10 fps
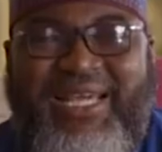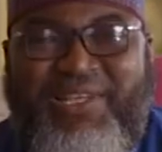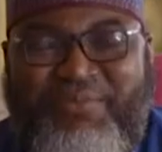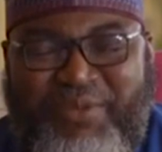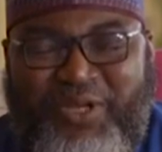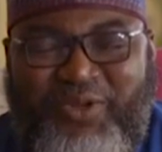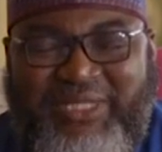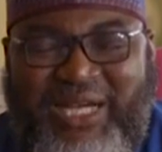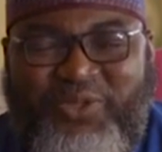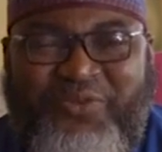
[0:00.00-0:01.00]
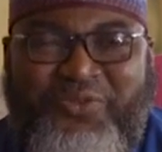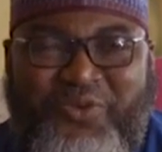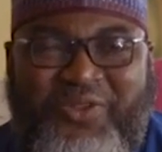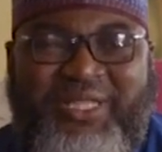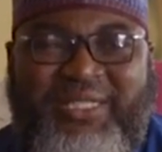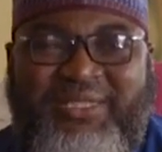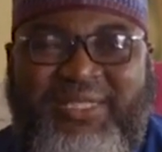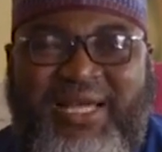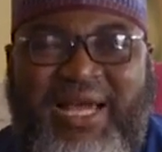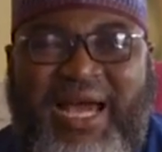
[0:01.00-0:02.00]
He made us out of nothing,
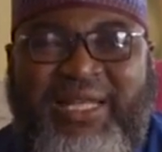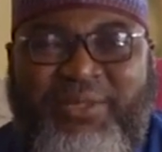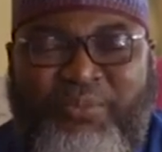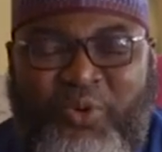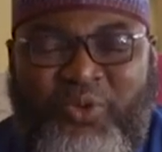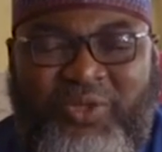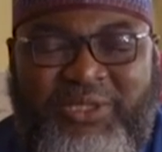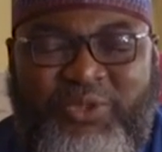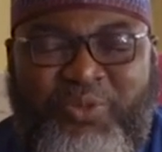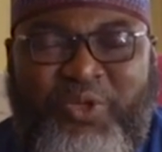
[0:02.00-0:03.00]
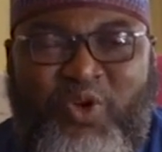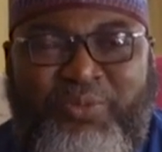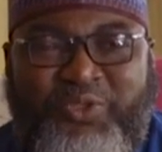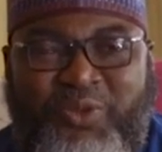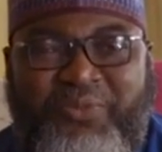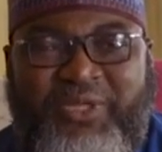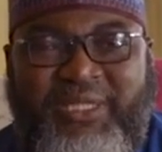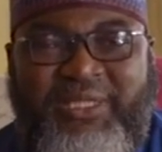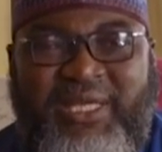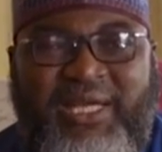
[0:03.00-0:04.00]
and he brought us to become
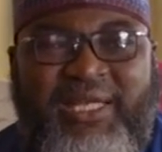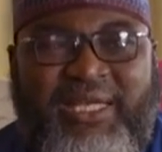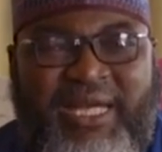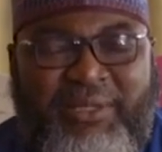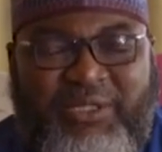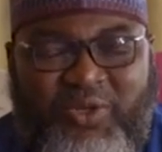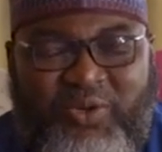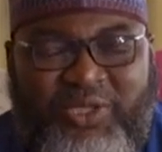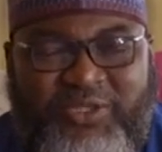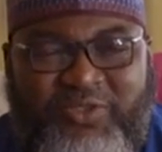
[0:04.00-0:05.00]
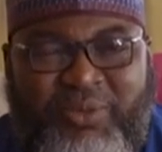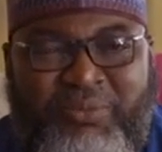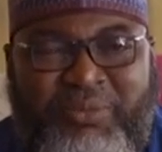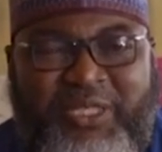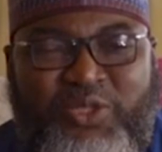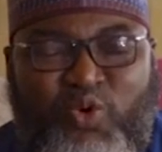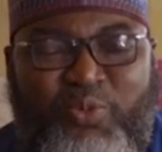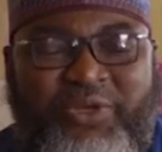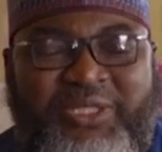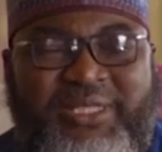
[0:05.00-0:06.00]
something. He can turn us from being
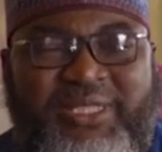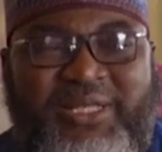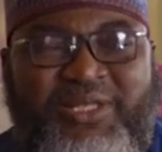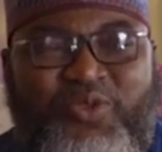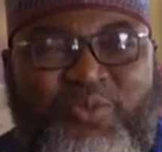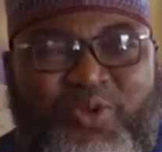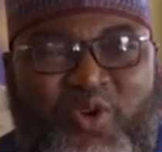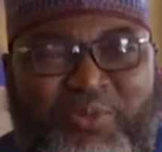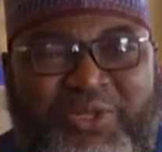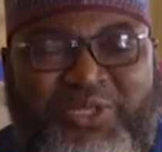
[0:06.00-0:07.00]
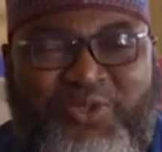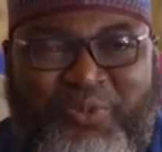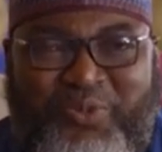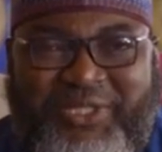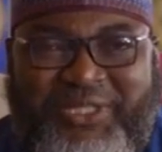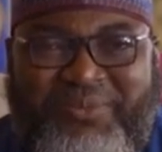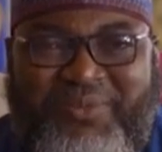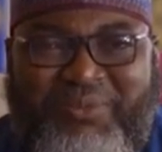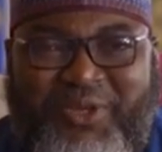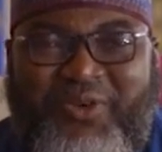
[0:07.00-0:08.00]
nobody to becoming somebody,
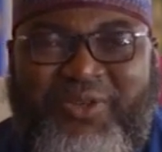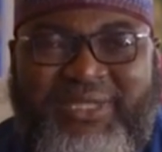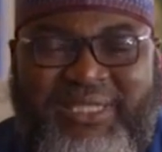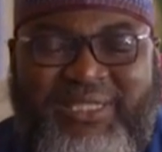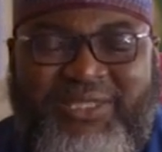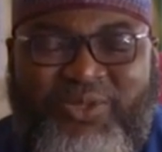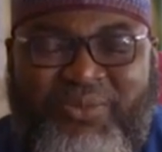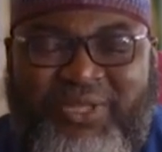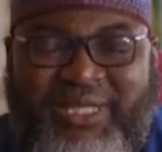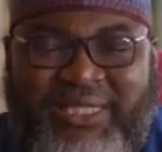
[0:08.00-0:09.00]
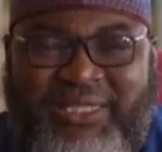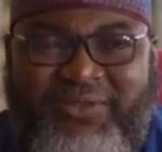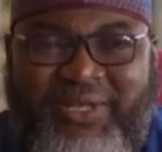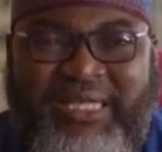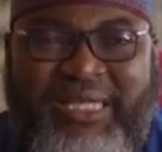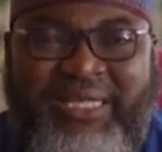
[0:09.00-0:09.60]
because this is something that is very